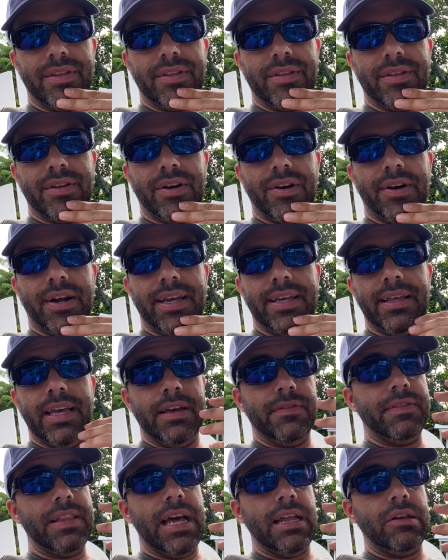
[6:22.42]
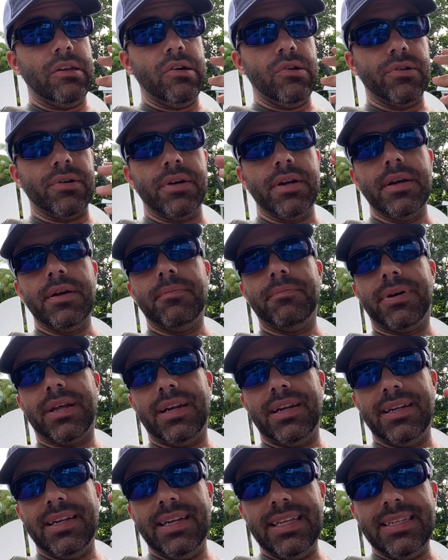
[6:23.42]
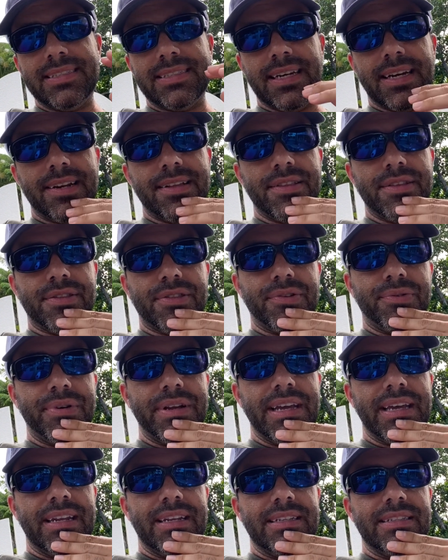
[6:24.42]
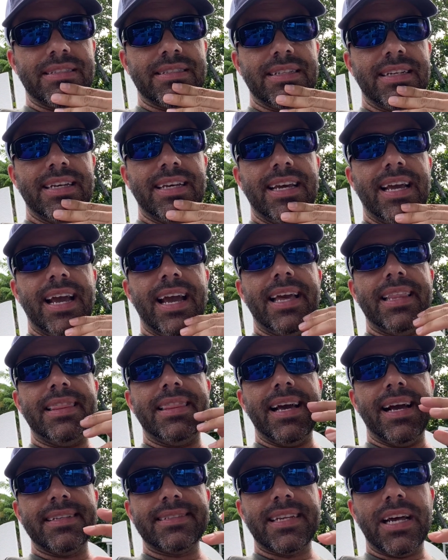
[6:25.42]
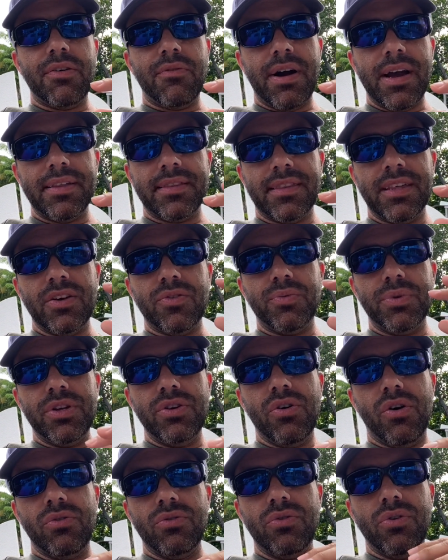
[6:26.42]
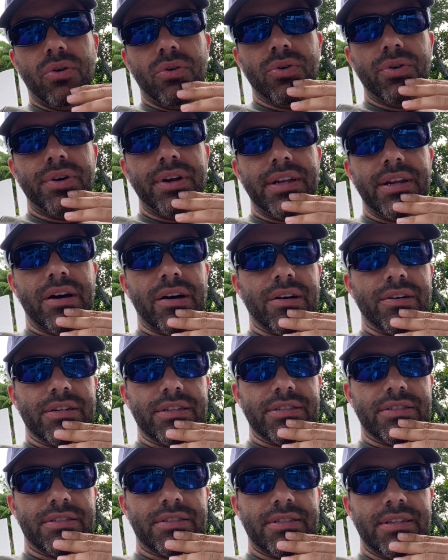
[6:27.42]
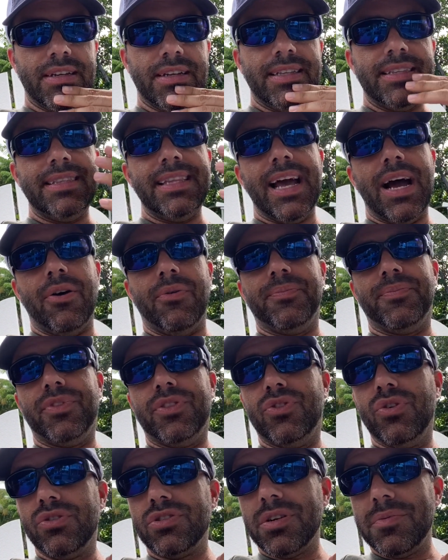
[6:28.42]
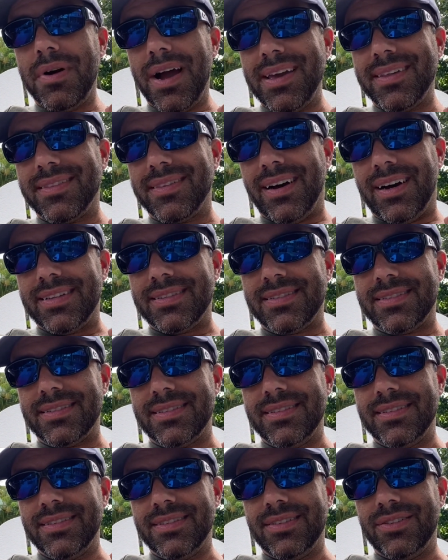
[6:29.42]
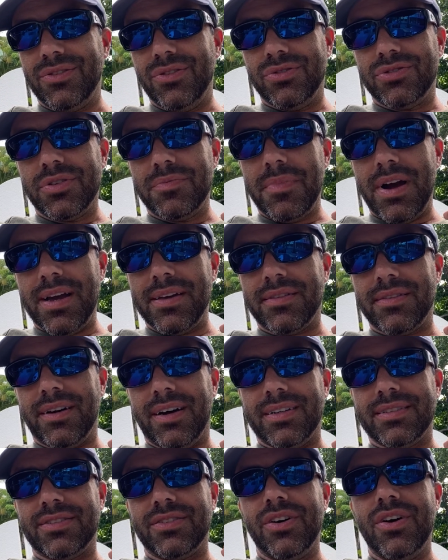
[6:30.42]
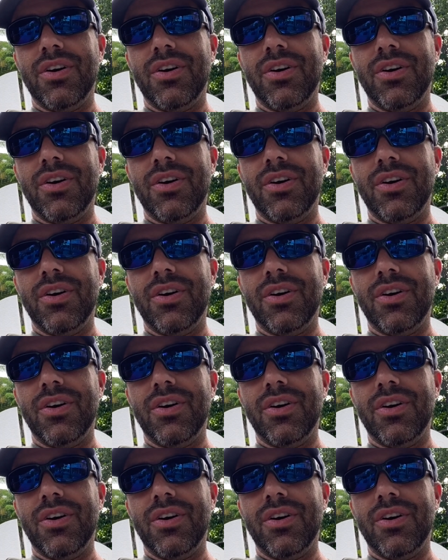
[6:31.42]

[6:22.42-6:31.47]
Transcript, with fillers: All right, if not lower, but at least down to the 380s. And that's how I think we go lower in August. Now, those are my thoughts. Those are my thoughts.